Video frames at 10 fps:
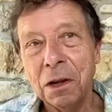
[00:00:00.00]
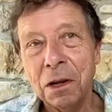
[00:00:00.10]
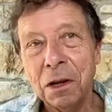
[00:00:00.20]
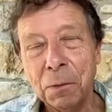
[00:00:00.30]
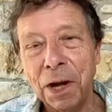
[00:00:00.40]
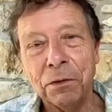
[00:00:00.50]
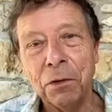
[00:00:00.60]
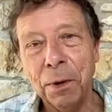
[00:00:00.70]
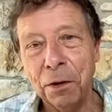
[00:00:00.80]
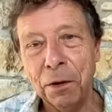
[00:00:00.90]
going back to
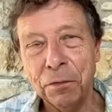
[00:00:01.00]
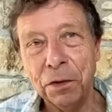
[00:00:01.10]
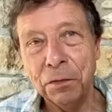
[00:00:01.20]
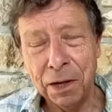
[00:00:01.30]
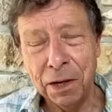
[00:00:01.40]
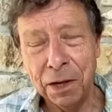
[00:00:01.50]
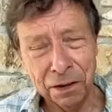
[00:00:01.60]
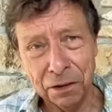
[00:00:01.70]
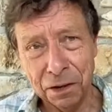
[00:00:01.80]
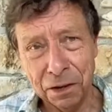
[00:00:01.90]
about
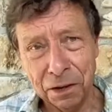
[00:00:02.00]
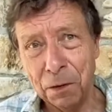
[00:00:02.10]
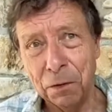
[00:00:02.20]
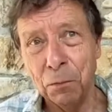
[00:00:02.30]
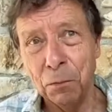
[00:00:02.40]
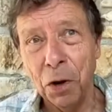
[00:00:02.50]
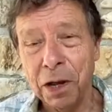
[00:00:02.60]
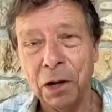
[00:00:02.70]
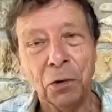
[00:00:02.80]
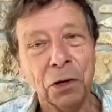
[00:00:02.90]
1590 of
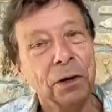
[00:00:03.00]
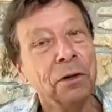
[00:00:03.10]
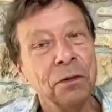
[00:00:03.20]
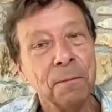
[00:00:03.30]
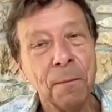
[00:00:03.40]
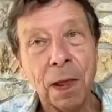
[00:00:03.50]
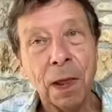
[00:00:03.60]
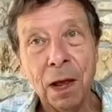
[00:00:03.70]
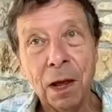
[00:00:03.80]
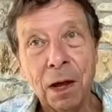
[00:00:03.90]
working organs.
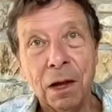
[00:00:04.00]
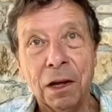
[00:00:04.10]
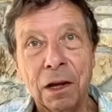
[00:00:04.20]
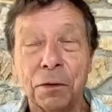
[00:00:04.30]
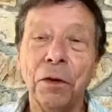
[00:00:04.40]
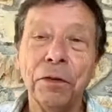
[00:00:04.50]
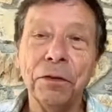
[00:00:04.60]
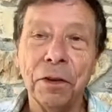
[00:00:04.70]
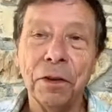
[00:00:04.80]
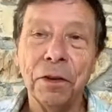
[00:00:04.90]
And of course,
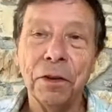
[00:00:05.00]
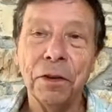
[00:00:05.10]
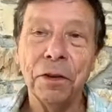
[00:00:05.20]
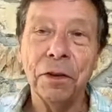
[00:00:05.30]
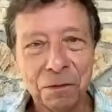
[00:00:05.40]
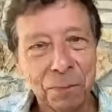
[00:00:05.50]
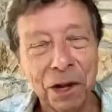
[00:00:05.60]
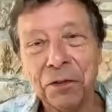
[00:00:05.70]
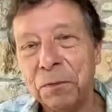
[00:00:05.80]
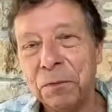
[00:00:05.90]
as with Belgium,
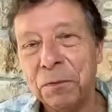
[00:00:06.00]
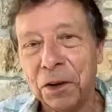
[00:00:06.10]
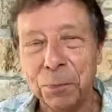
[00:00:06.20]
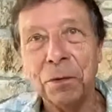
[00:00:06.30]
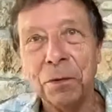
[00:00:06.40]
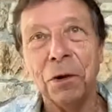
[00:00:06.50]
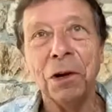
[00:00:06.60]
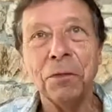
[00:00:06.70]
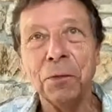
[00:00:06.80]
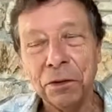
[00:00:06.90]
we've exported them all
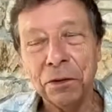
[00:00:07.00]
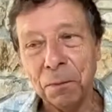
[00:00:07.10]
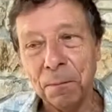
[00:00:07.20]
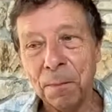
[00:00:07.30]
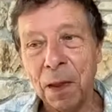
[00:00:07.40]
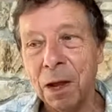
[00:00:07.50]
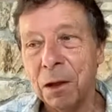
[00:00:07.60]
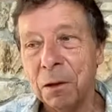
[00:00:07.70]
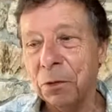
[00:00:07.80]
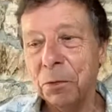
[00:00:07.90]
over the world too.
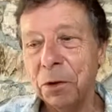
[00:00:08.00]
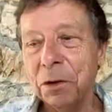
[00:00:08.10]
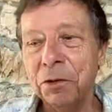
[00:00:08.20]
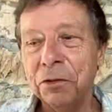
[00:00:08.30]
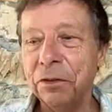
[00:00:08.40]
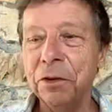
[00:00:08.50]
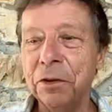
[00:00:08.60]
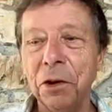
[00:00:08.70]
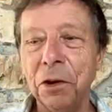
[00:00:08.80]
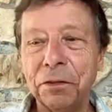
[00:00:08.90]
But we're just
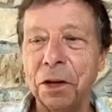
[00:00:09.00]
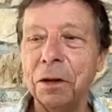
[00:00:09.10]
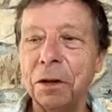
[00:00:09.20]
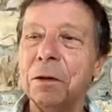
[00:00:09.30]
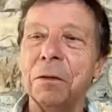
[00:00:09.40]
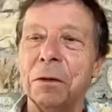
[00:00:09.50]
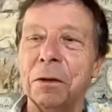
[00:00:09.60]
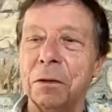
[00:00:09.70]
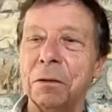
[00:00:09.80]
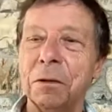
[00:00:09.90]
not
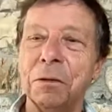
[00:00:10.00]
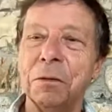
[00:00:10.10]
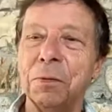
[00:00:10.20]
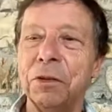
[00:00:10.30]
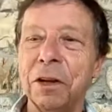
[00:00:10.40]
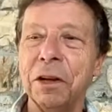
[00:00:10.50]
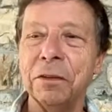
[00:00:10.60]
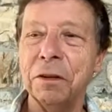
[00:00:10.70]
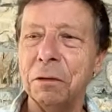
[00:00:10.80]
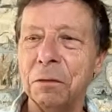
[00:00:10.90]
putting
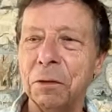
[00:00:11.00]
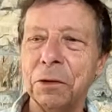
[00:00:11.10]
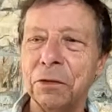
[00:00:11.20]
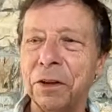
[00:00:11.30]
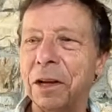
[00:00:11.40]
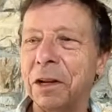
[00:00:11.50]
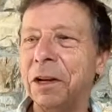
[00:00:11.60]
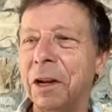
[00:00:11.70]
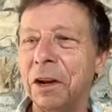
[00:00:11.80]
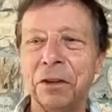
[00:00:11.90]
it, what you say
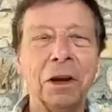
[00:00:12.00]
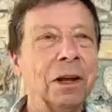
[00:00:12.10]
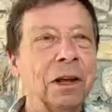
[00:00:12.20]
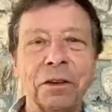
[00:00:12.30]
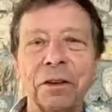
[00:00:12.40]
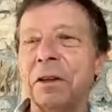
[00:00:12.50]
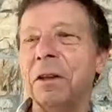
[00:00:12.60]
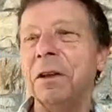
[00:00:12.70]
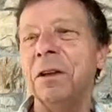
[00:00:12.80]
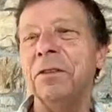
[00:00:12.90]
in English,
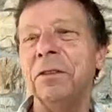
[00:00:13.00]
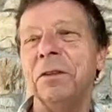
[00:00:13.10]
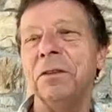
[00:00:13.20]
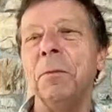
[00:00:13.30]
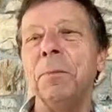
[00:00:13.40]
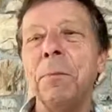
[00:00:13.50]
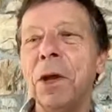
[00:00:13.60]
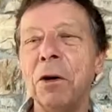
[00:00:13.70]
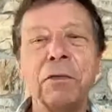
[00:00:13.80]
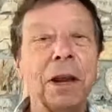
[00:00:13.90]
it's sans pas
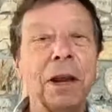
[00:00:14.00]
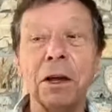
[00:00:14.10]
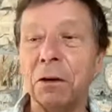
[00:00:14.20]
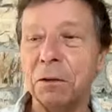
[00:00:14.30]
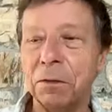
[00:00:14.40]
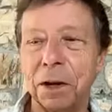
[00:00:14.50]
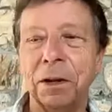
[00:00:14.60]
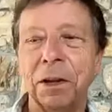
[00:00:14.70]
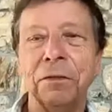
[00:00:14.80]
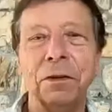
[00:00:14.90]
mis en valeur, en fait.
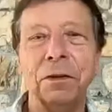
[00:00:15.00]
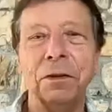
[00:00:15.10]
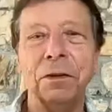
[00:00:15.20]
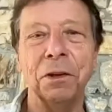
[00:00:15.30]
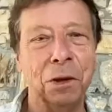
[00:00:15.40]
That's the trouble.